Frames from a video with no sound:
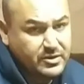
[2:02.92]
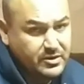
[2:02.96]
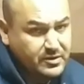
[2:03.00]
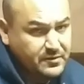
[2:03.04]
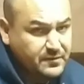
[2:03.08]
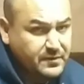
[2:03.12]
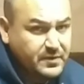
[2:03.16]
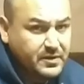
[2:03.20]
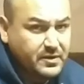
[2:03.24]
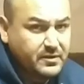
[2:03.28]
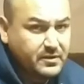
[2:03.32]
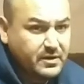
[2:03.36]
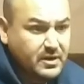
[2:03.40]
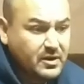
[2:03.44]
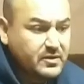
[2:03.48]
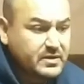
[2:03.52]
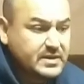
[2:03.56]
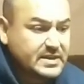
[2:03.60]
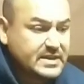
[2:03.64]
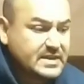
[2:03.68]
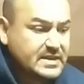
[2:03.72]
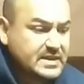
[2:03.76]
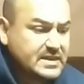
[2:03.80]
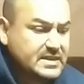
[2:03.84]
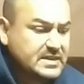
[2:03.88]
need to figure out
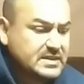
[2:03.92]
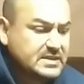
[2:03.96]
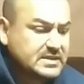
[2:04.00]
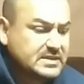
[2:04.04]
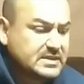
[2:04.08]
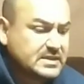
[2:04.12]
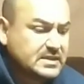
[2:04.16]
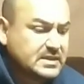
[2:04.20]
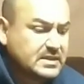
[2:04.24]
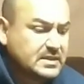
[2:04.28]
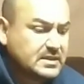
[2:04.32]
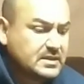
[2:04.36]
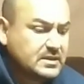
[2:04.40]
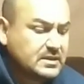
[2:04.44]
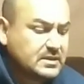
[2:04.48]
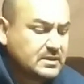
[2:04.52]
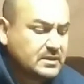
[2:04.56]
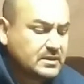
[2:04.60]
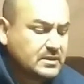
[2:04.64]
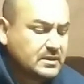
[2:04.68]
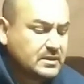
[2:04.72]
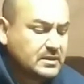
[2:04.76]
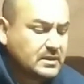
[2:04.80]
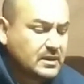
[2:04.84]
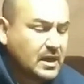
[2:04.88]
is,
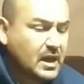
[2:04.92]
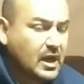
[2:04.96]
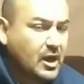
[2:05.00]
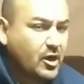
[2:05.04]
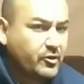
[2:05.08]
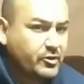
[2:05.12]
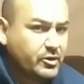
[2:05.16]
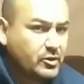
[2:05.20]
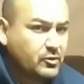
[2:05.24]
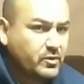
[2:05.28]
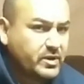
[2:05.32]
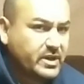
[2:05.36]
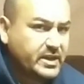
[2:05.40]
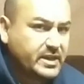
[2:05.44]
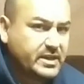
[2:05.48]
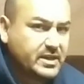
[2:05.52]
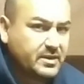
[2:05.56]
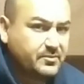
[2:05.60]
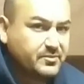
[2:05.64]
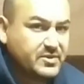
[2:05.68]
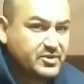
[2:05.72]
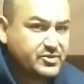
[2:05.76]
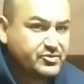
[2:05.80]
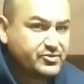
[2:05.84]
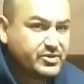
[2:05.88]
how do you want to get
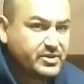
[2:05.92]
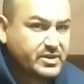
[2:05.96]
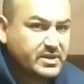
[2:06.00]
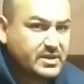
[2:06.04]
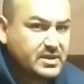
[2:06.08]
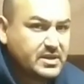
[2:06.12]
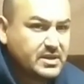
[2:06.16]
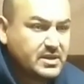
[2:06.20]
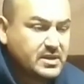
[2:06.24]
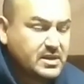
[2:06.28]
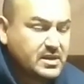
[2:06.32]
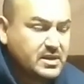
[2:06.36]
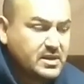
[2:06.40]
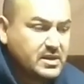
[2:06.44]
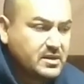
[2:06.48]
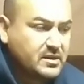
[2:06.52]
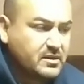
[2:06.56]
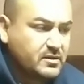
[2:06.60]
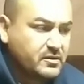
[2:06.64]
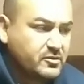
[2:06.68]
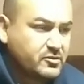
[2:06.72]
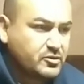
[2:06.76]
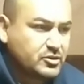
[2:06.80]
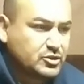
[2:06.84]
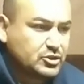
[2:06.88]
up the tree?
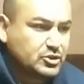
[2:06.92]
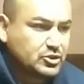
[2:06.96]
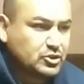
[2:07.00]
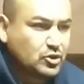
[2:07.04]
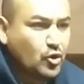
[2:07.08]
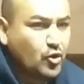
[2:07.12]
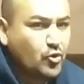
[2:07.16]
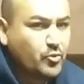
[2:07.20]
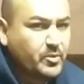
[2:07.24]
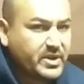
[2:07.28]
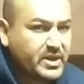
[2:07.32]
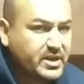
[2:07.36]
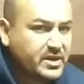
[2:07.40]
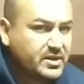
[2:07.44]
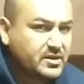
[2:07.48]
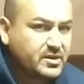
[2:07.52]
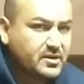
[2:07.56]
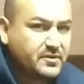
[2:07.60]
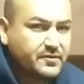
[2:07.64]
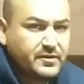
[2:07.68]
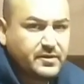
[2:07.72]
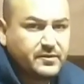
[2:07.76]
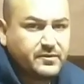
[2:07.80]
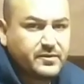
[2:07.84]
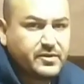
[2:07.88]
There are so many
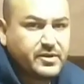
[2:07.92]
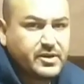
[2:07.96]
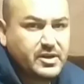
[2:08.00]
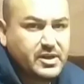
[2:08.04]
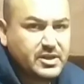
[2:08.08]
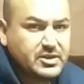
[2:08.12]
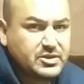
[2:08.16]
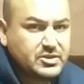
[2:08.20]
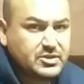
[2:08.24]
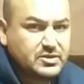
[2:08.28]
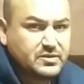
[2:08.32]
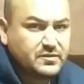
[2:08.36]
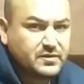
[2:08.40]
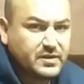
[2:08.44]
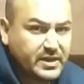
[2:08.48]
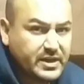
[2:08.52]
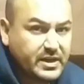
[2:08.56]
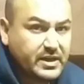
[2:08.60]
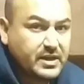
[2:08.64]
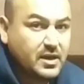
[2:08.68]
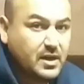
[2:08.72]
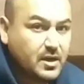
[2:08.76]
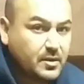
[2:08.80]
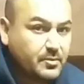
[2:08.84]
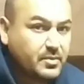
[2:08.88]
different variations of
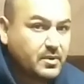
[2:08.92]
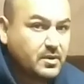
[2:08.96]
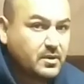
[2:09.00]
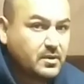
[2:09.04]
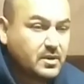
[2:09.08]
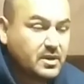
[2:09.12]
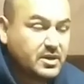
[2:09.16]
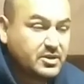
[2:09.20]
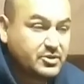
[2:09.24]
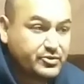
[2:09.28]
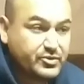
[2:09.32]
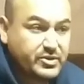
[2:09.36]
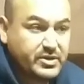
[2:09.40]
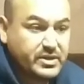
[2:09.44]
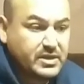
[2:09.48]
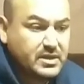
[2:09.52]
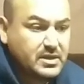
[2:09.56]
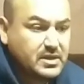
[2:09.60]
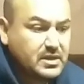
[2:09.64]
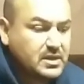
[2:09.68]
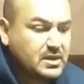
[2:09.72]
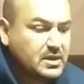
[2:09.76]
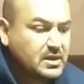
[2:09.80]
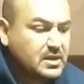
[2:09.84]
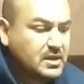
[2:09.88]
getting up a tree.
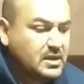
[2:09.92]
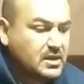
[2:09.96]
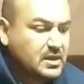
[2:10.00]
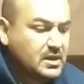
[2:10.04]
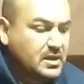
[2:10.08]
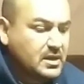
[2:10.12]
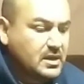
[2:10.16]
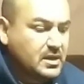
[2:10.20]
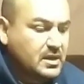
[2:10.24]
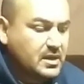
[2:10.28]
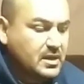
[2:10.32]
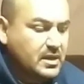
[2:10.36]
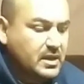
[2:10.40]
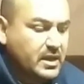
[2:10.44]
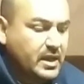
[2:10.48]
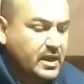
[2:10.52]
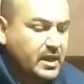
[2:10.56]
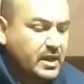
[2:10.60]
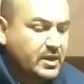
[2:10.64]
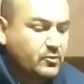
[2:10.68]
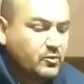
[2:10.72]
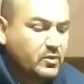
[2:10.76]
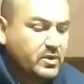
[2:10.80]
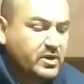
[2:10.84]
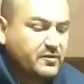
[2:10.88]

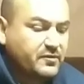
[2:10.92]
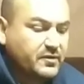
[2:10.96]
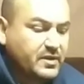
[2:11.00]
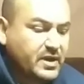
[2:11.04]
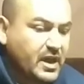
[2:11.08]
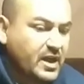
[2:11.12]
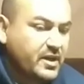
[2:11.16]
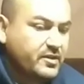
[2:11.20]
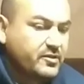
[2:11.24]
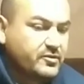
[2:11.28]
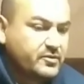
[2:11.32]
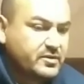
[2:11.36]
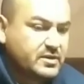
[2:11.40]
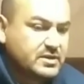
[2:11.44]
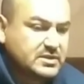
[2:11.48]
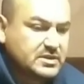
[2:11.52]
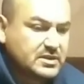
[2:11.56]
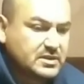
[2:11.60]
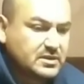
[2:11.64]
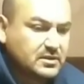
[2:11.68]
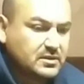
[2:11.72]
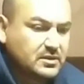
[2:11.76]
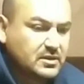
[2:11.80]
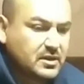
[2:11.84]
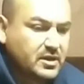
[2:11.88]
And what I've gathered is a
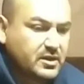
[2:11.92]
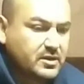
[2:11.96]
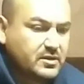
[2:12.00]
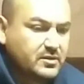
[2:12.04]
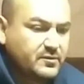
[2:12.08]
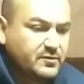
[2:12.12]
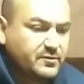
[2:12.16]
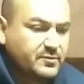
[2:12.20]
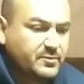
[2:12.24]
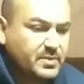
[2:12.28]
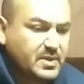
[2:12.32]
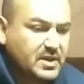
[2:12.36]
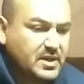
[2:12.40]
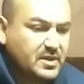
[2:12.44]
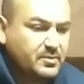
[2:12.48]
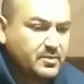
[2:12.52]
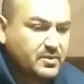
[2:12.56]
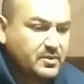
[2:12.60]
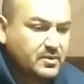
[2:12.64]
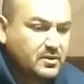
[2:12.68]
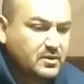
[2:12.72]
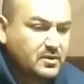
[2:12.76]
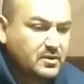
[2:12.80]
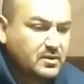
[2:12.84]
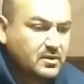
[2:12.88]
lot of
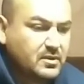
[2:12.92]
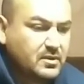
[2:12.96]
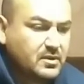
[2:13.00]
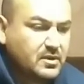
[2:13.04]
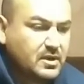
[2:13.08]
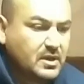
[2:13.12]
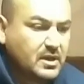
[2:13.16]
people